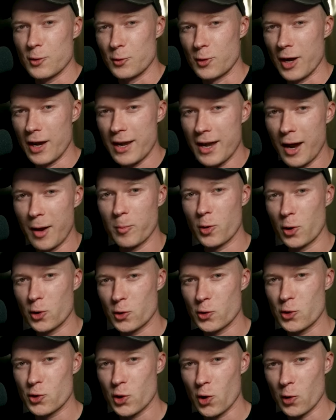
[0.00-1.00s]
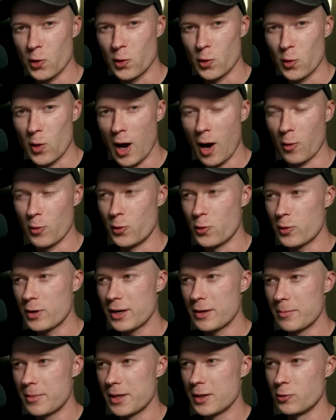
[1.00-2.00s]
Today I'm going to show you how you
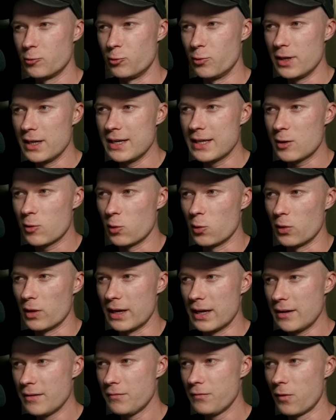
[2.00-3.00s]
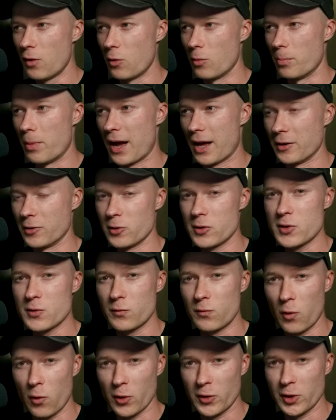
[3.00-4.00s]
can build really cool info banners
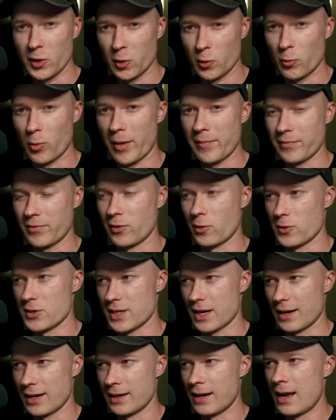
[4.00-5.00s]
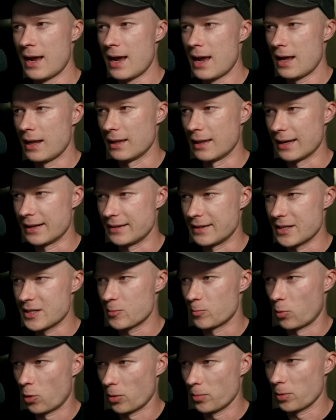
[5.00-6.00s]
for your Webflow site like
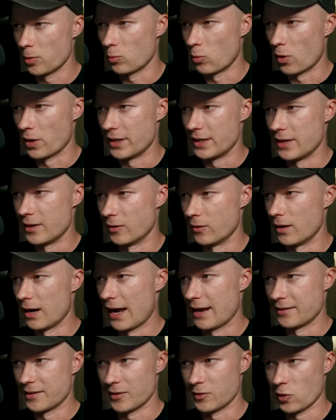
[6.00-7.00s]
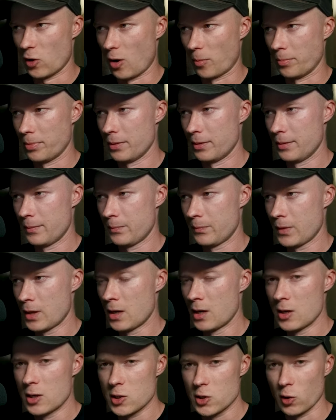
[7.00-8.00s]
this purple one here at the top.
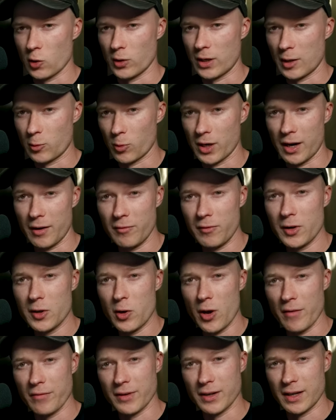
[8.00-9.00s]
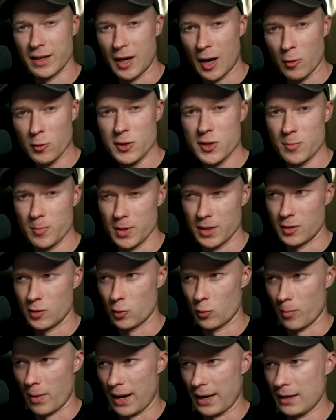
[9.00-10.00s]
So that whenever you have an announcement
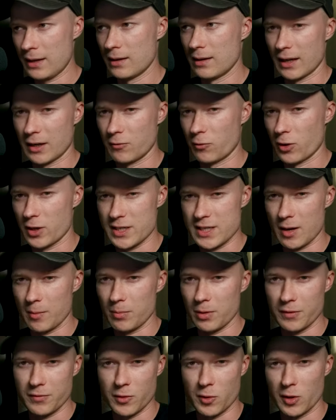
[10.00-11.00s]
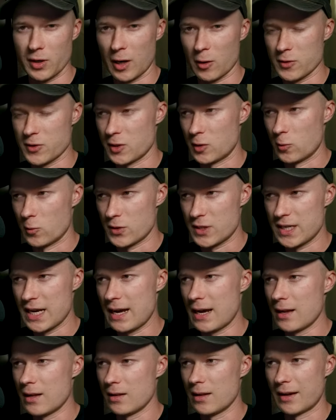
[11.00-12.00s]
to make, like for example if you announce a new
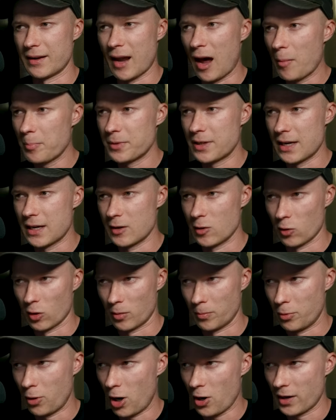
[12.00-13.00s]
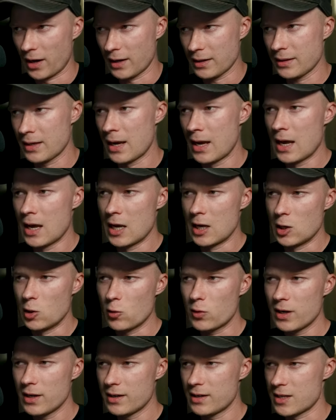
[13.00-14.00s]
sale, an update or a product,
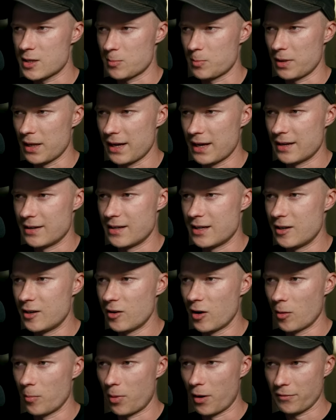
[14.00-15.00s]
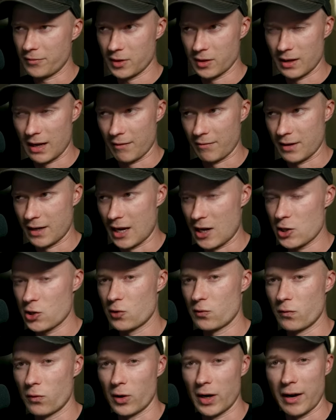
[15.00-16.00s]
you can display it here above the
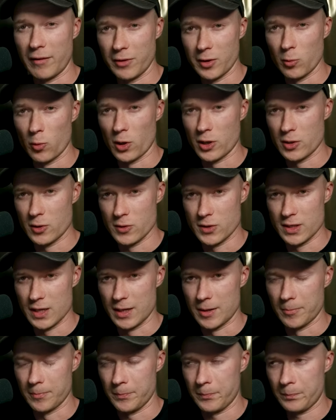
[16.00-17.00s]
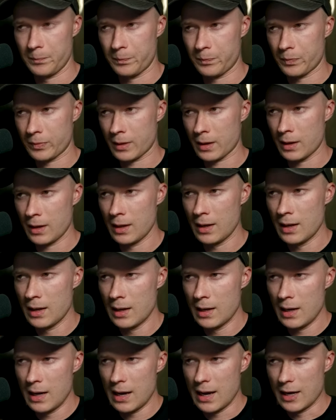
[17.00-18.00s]
navigation for everyone to see.
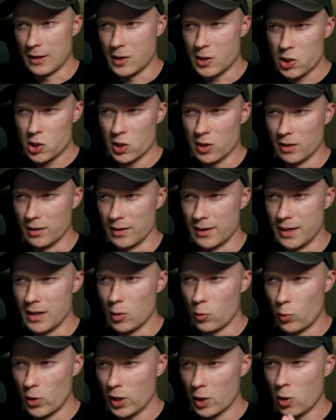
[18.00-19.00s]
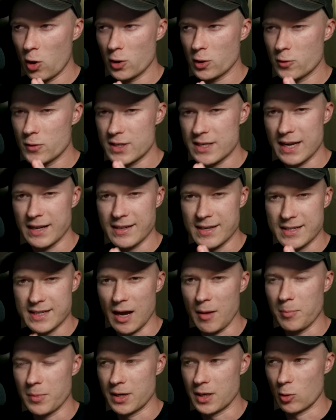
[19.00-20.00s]
Additionally, we're going to set this
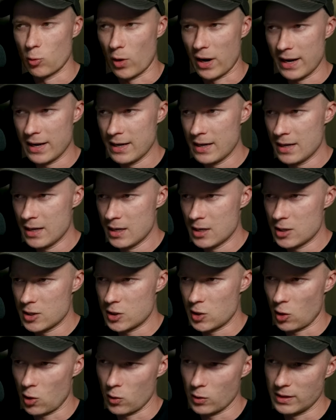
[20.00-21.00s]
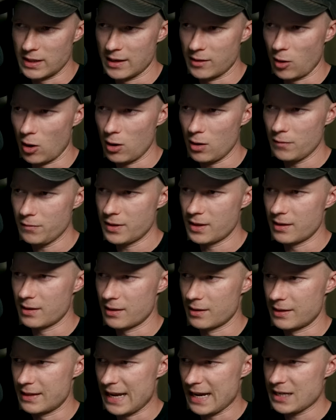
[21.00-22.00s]
up in a way so that all of
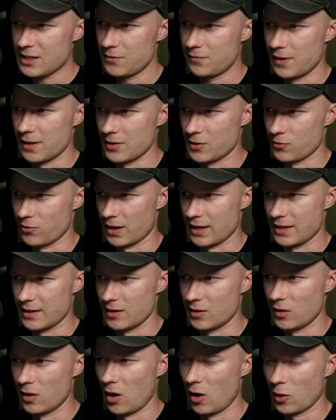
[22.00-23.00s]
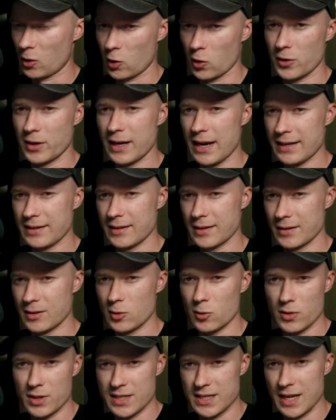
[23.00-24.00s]
the text fields right here are connected
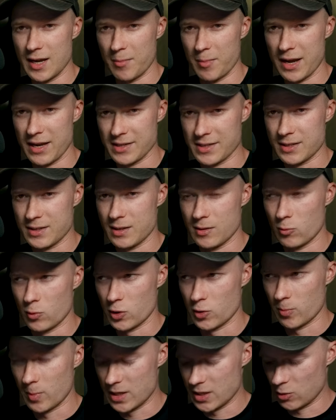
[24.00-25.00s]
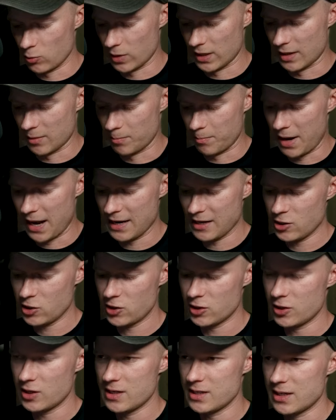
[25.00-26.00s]
to the CMS, which means we can
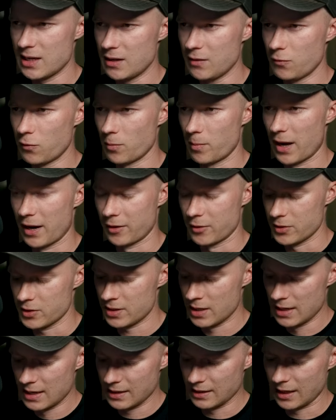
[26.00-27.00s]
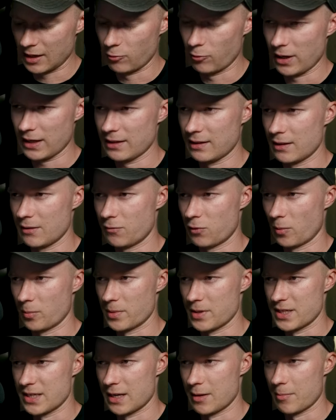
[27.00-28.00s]
manage these info banners directly from
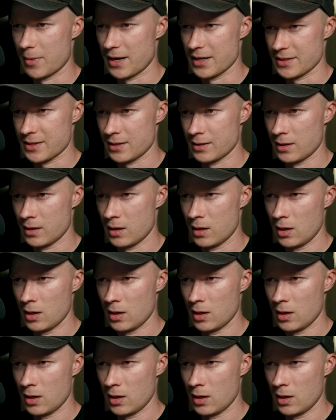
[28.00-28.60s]
the CMS